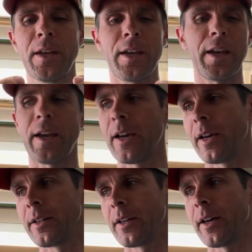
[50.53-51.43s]

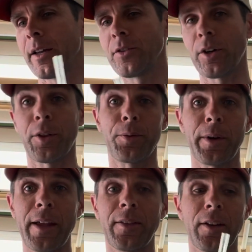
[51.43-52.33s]
And took a
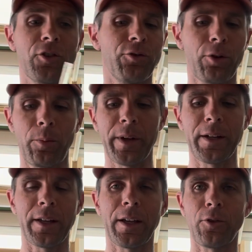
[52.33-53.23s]
3/8 inch drill
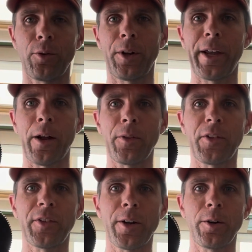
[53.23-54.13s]
bit and drilled out the
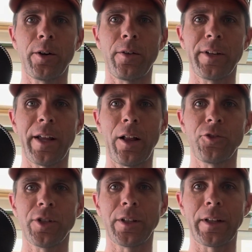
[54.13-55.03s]
center of a
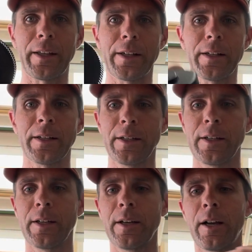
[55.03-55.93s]
Nalgene lid.
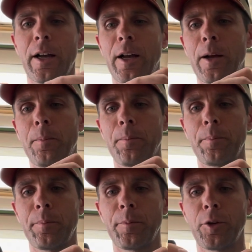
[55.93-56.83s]

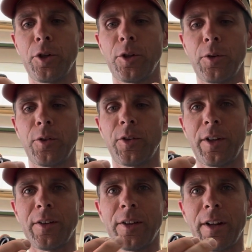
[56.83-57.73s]
Good news,
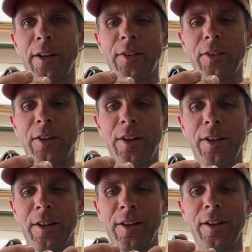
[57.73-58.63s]
it's a nice
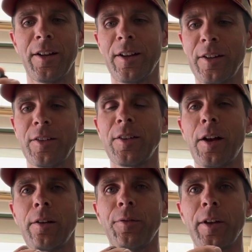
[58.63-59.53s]

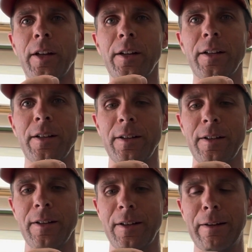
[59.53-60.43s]
snug fit.
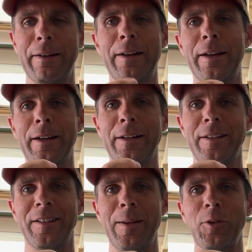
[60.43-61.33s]

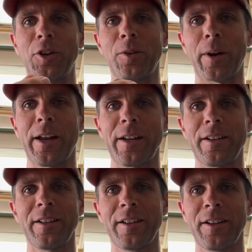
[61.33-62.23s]
Seems good, right?